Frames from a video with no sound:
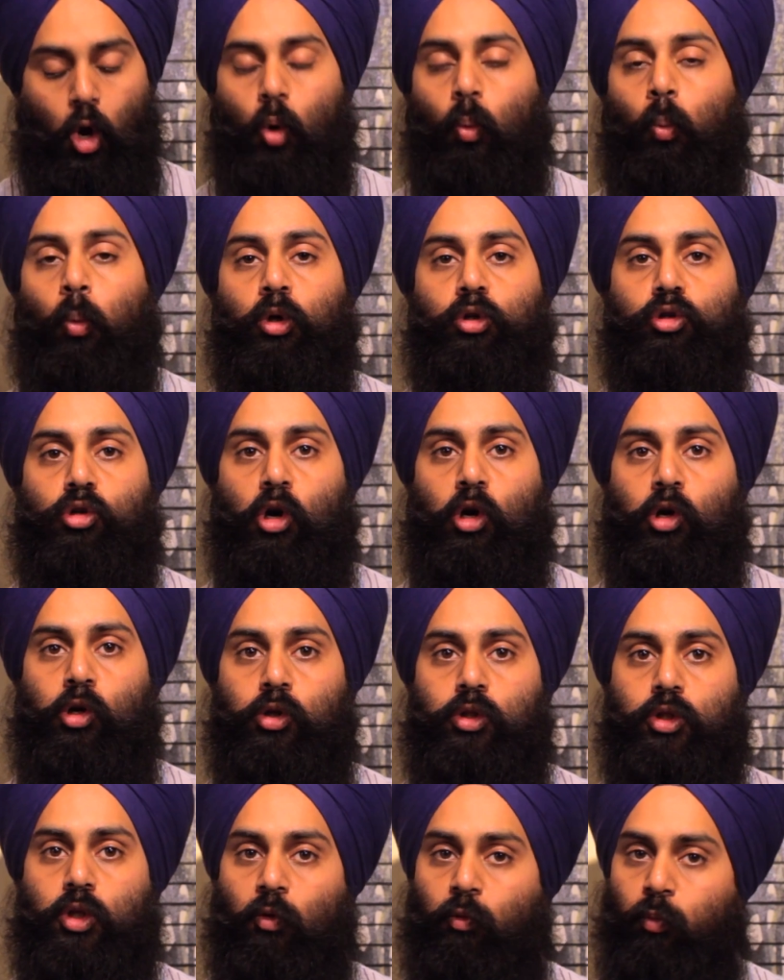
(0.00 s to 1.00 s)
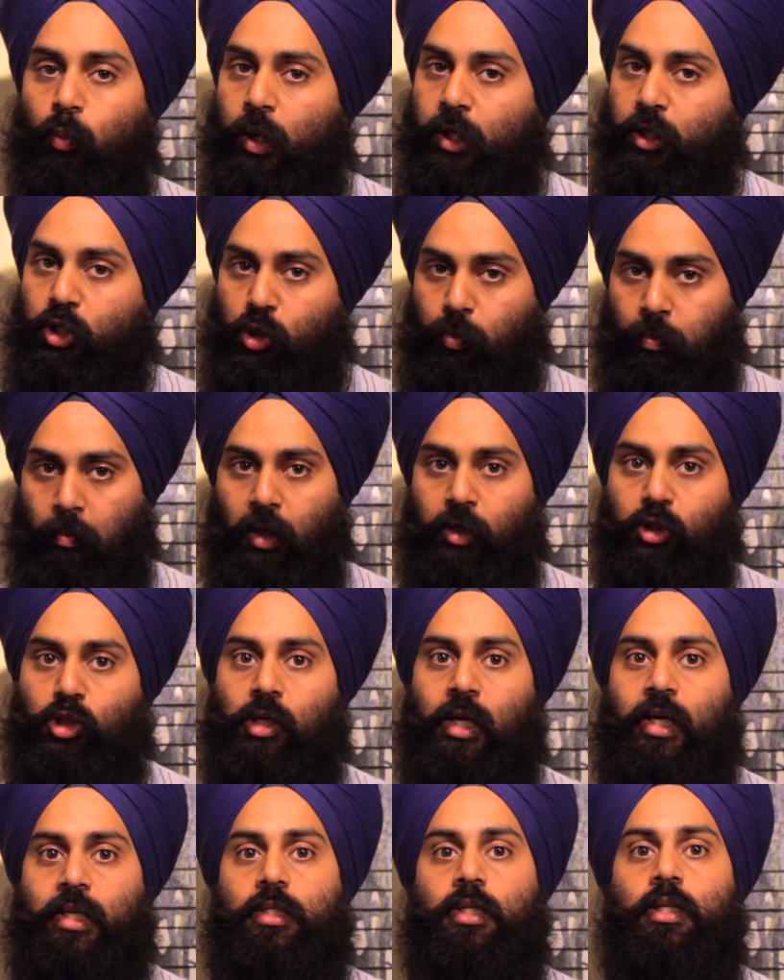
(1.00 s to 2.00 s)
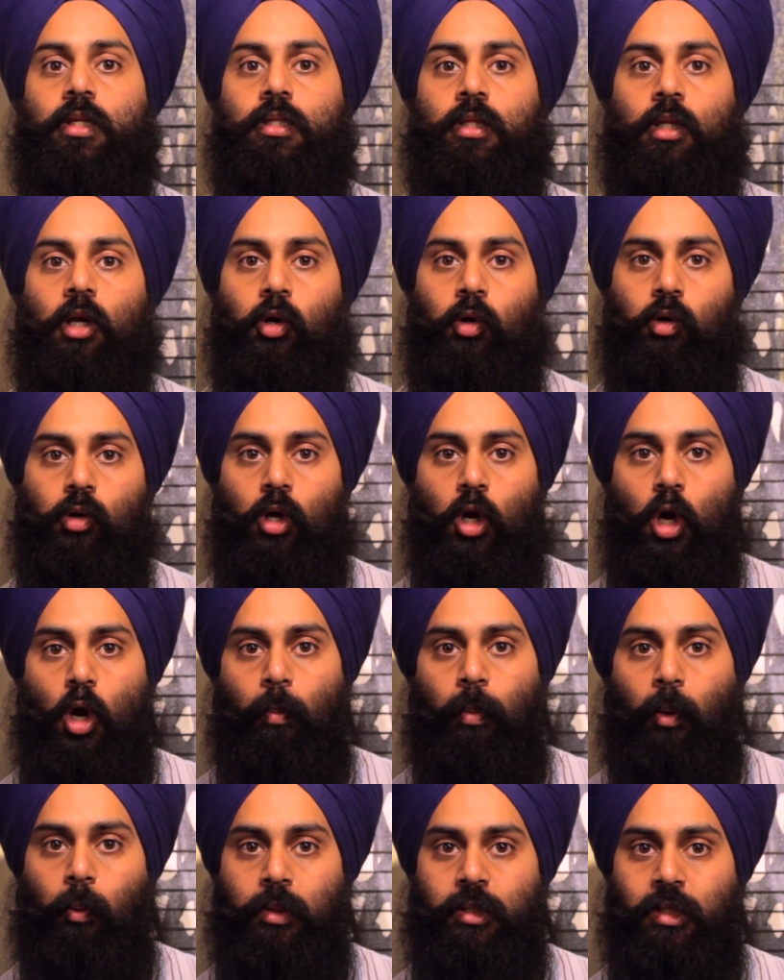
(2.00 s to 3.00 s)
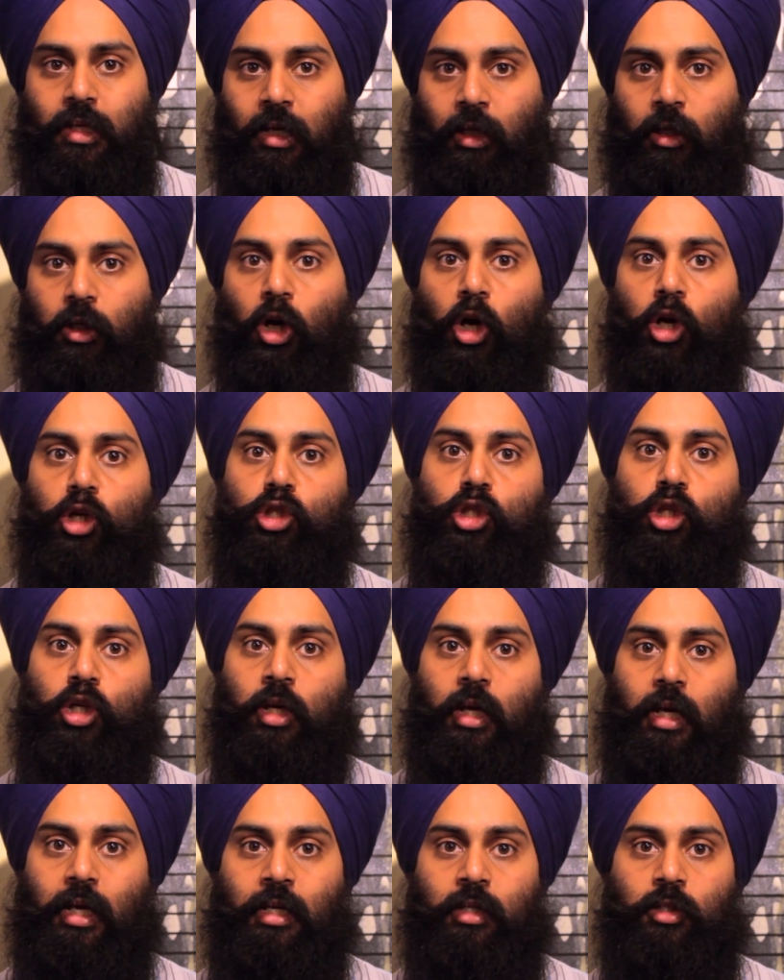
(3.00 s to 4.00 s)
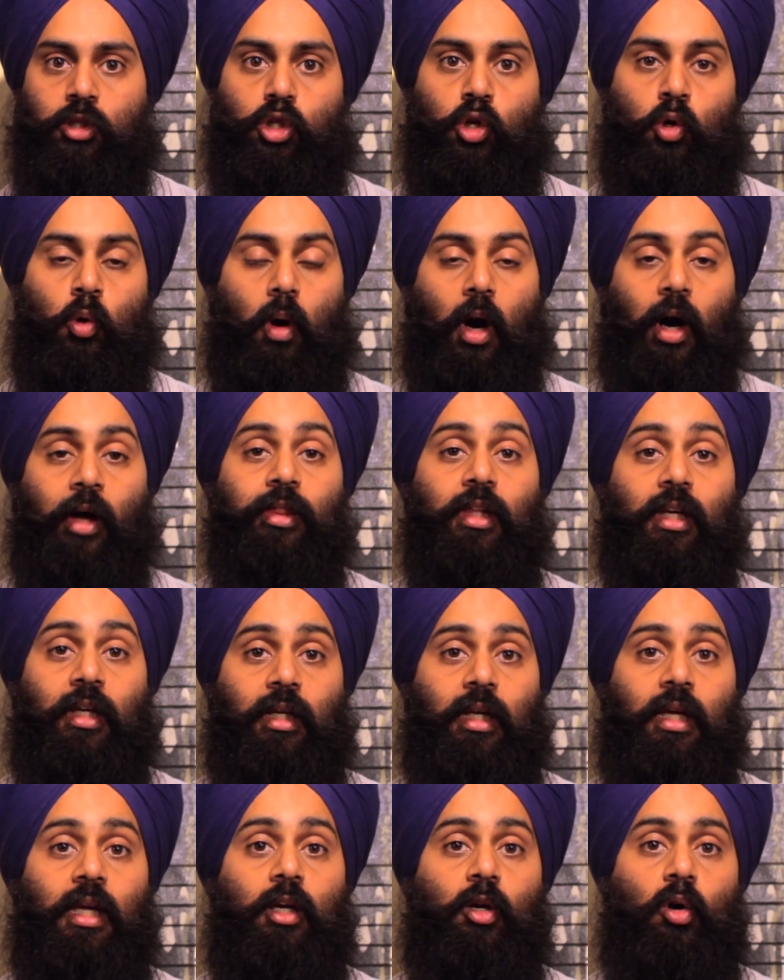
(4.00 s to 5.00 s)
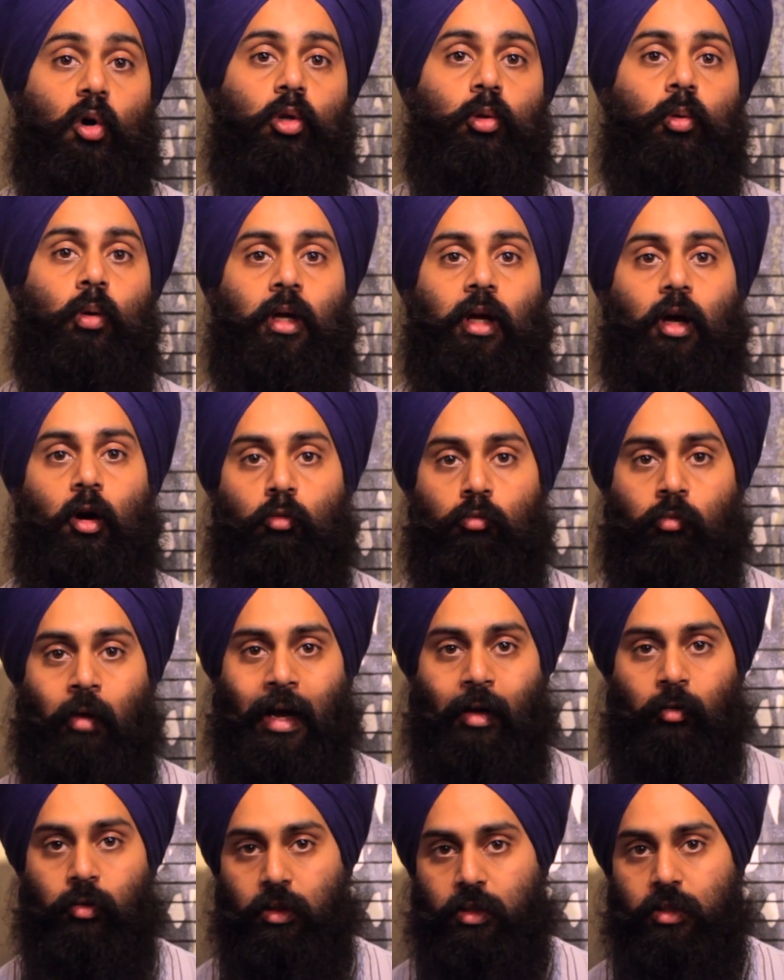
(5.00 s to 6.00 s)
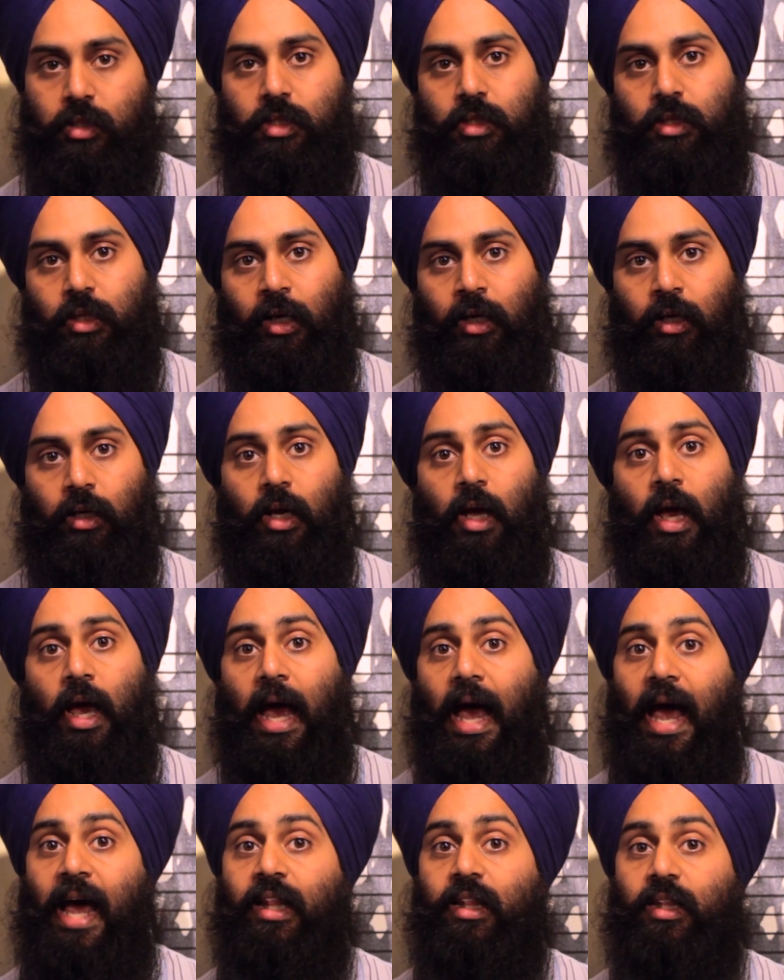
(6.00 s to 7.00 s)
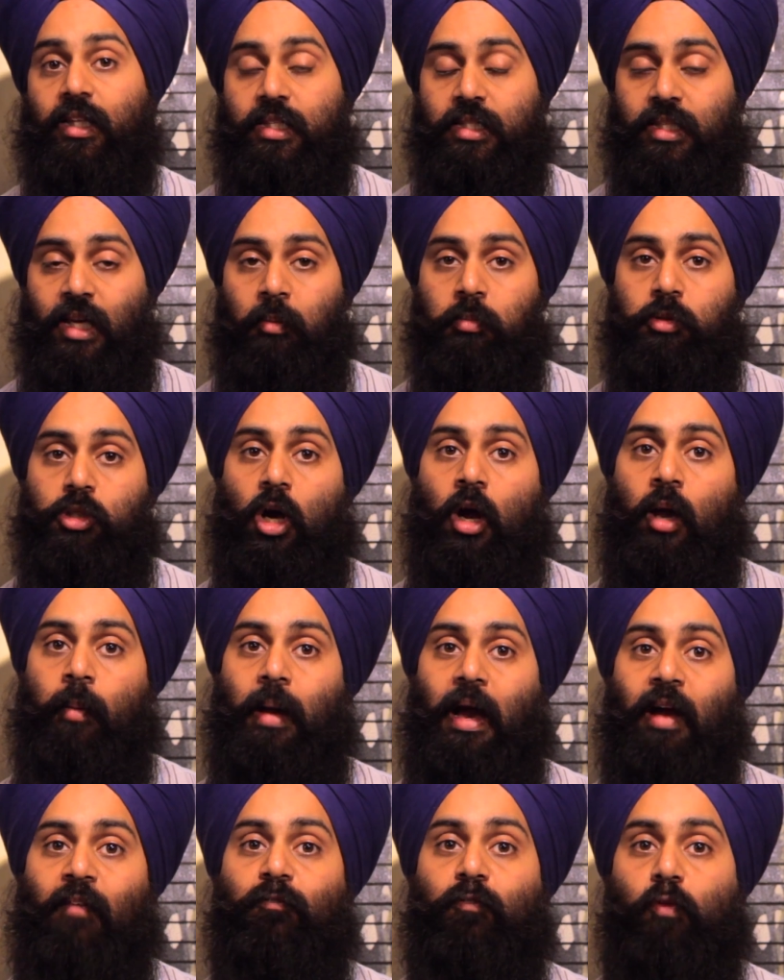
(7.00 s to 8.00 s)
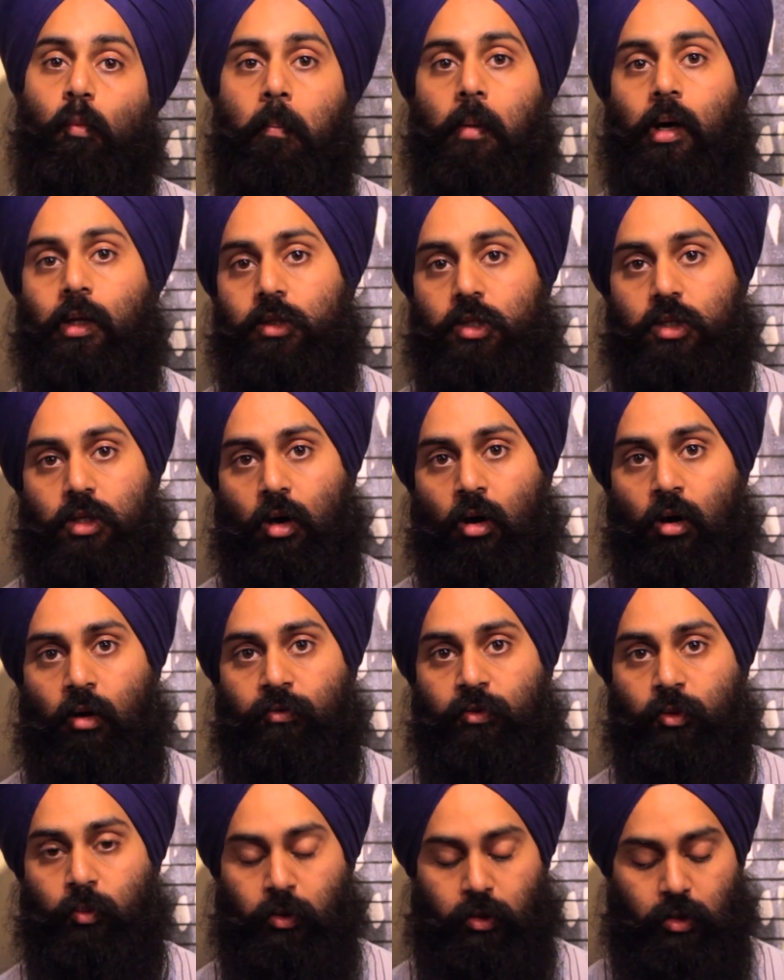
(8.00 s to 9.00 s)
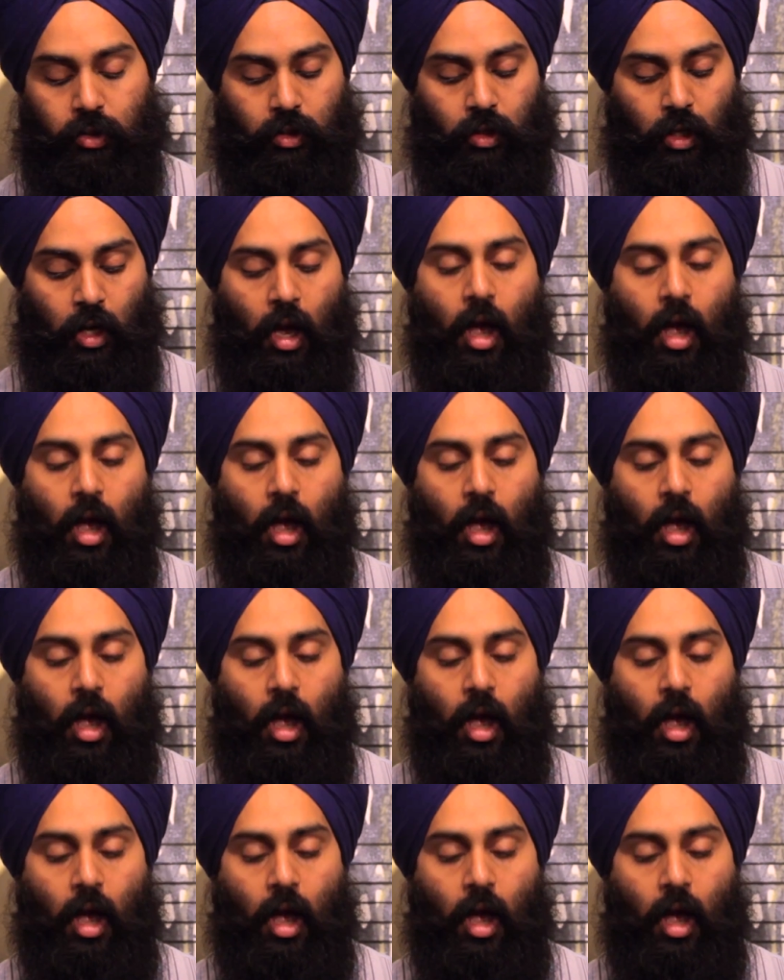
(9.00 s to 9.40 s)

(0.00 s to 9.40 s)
Woodrow's, of which much less is known, but was an incursion into other key gurdwara around the state at the same time and for months afterwards.